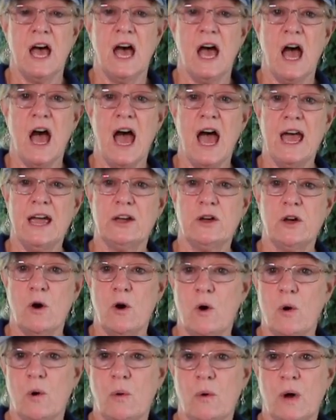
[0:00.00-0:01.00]
I
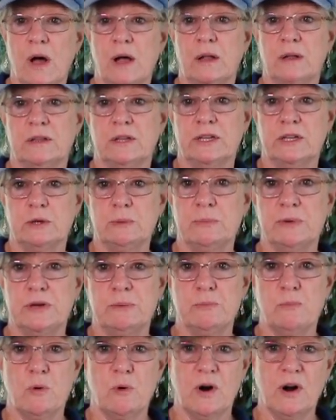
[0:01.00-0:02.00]
go a little
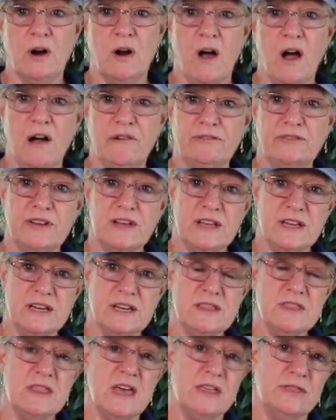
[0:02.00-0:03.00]
bit more
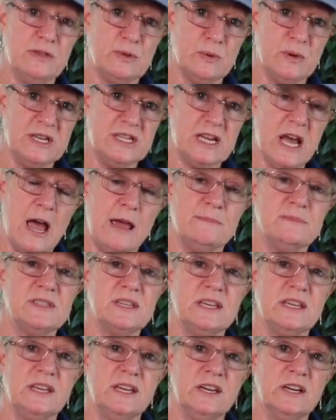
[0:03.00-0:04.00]
often than 3 times
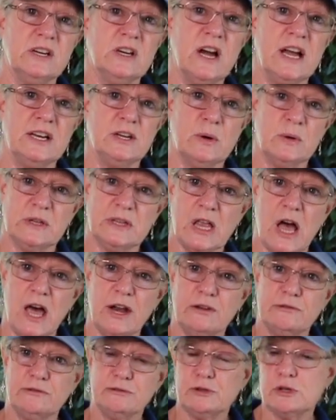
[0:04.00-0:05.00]
a year. I know a
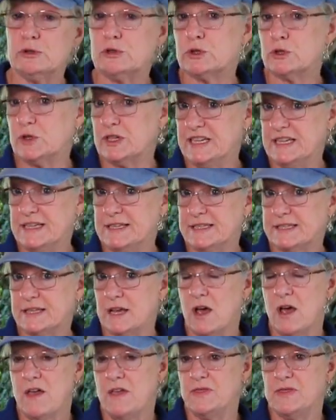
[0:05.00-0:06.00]
lot of fruit trees,
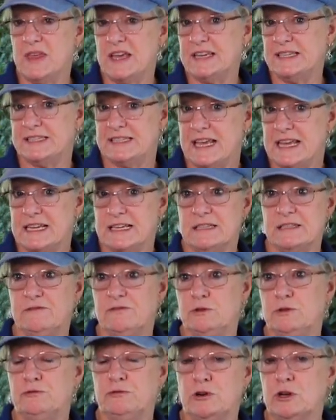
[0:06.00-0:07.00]
they say
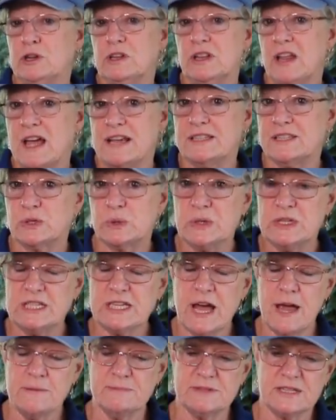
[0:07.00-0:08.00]
fertilize 3
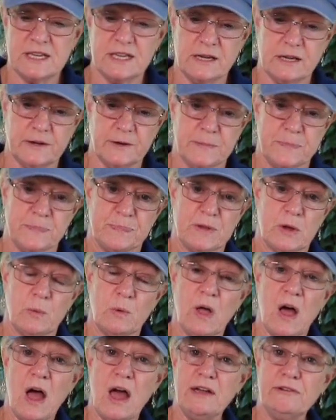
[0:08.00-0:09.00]
times a year.
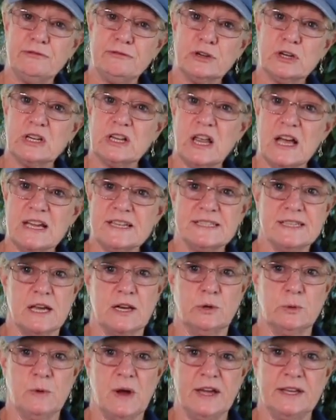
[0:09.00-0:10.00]
Well, I fertilize
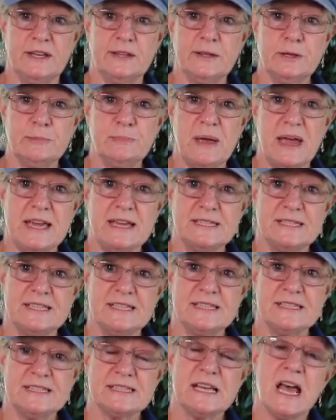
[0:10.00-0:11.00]
on a regular
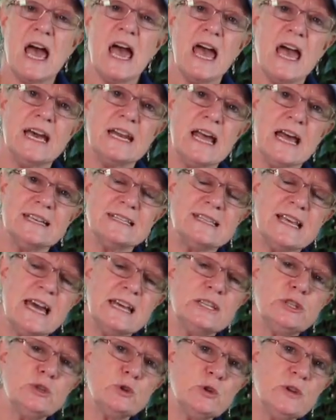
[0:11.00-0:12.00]
basis, and as
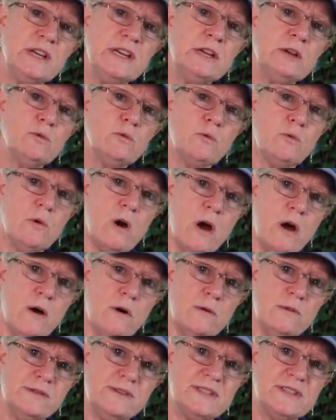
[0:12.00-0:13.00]
that tree
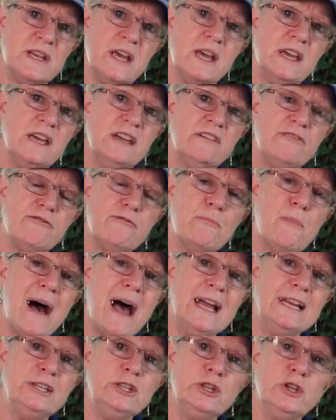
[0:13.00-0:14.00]
grows, if
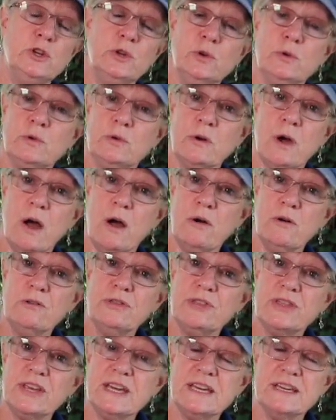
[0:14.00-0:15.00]
my new
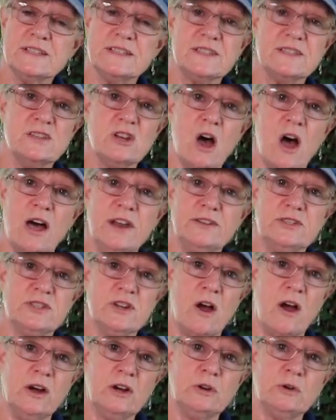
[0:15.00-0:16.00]
growth is not
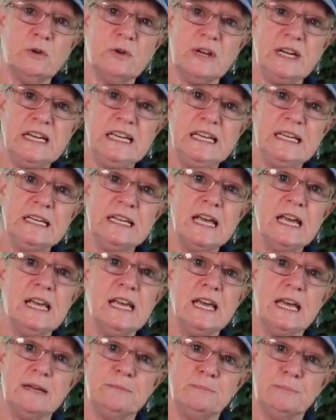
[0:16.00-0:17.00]
dark green
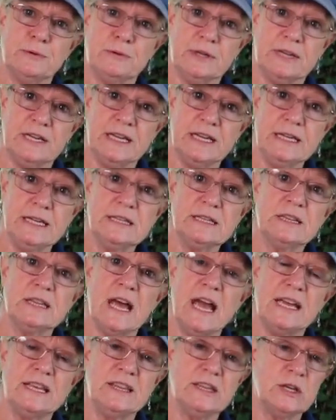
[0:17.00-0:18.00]
and pretty
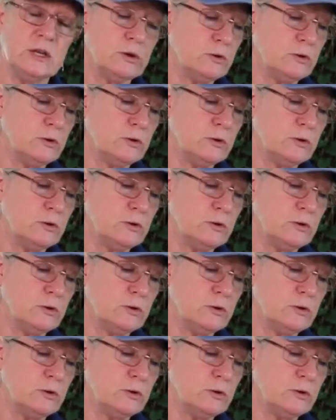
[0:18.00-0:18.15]
like the